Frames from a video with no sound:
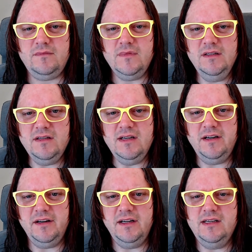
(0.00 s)

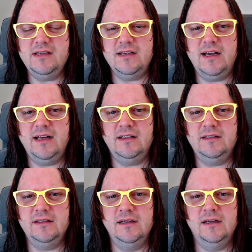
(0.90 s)
series,
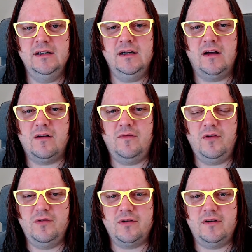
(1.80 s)
and I've
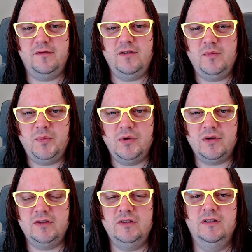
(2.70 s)
ordered a few
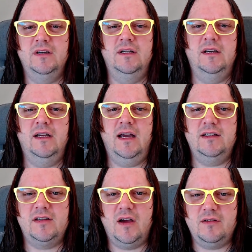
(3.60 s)
books,
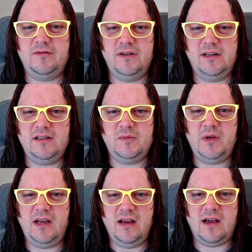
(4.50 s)
and so it's really just
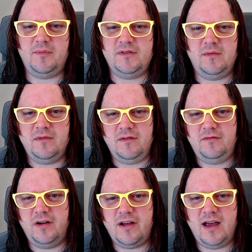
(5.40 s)
picking up some of the
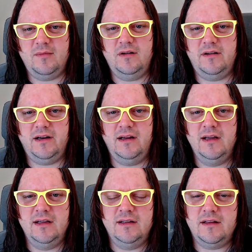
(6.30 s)
vocabulary
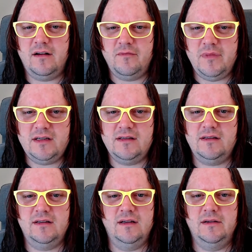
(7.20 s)
that I've
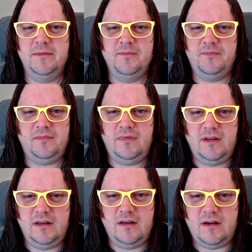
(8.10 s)
missed,
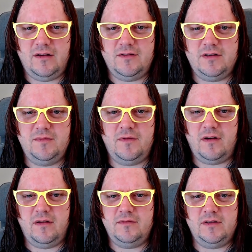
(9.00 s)
just
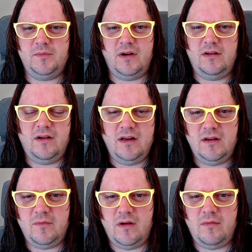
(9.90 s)
by learning
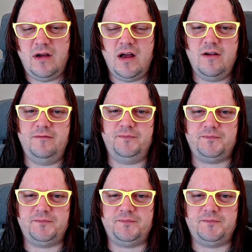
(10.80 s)
it on my own.